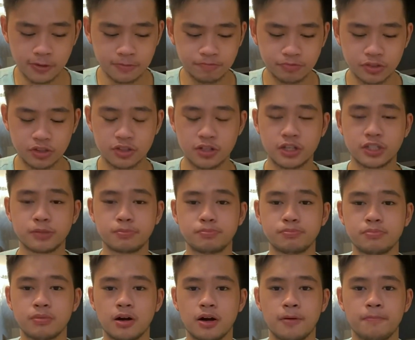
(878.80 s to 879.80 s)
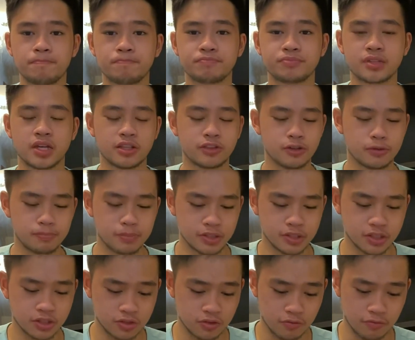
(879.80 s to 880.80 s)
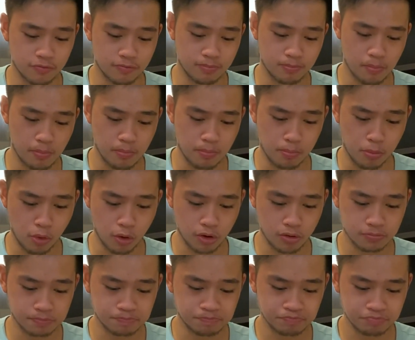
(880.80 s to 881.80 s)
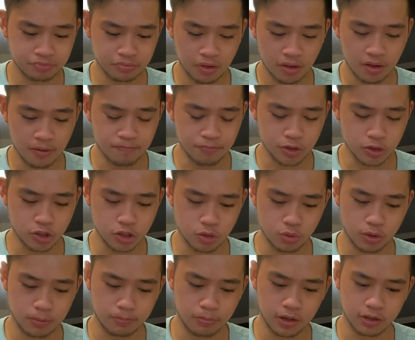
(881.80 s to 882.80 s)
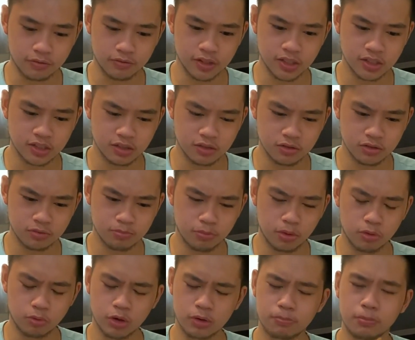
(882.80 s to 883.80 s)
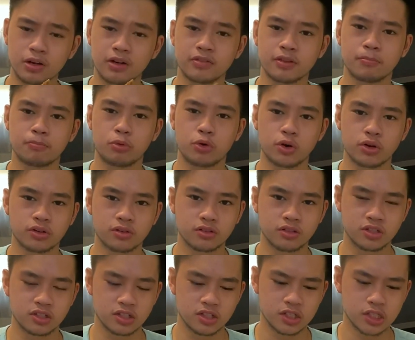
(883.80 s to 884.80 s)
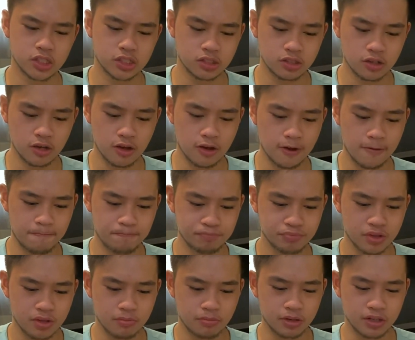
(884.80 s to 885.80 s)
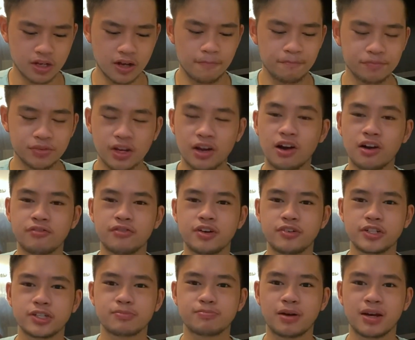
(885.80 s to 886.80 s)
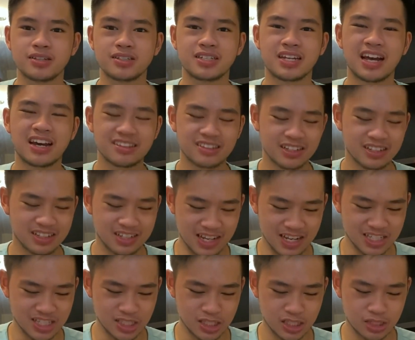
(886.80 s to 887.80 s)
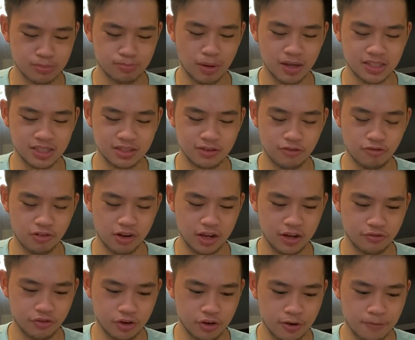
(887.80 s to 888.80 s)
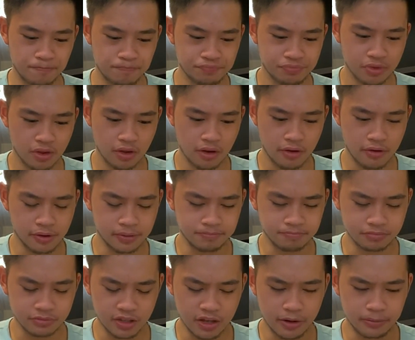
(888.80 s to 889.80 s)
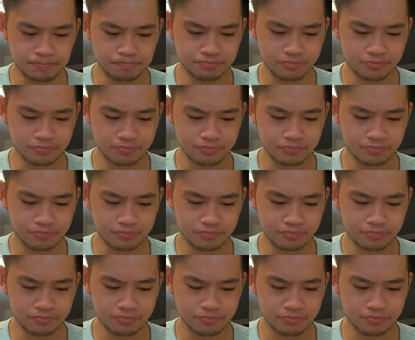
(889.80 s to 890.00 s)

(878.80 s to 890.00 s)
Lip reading: it's nice, tender pieces of pork. Not sure what part of the pork this is, but yeah, they are very spicy. They got that nice spicy flavor. Yeah.